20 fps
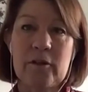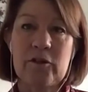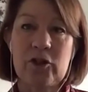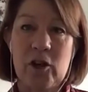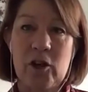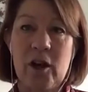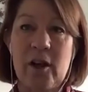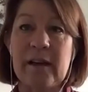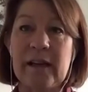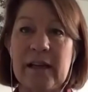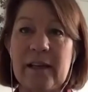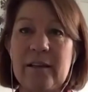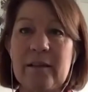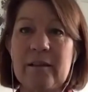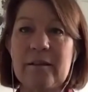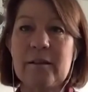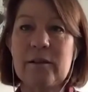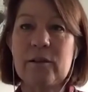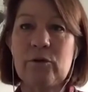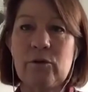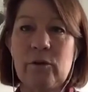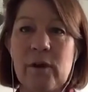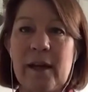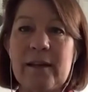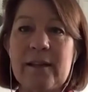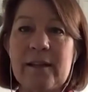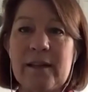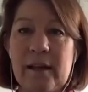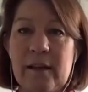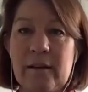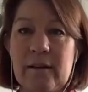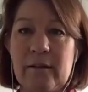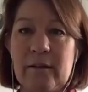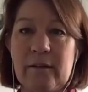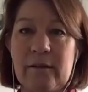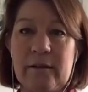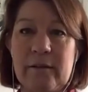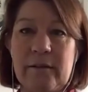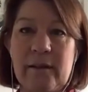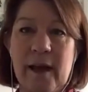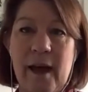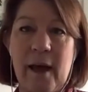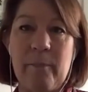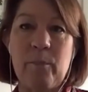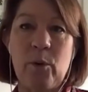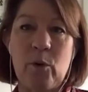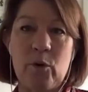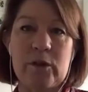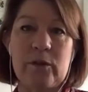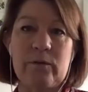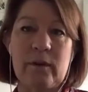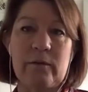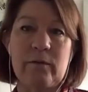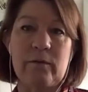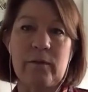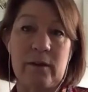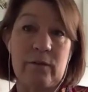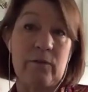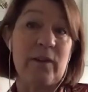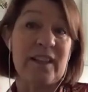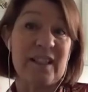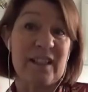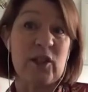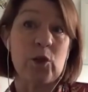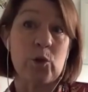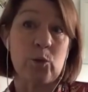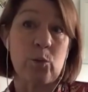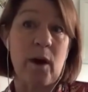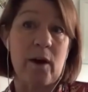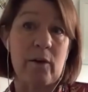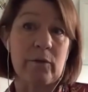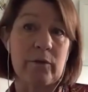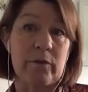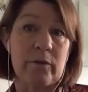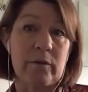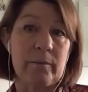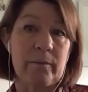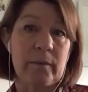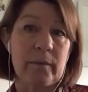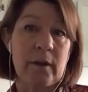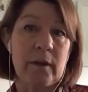journey to creating their pot of invested wealth.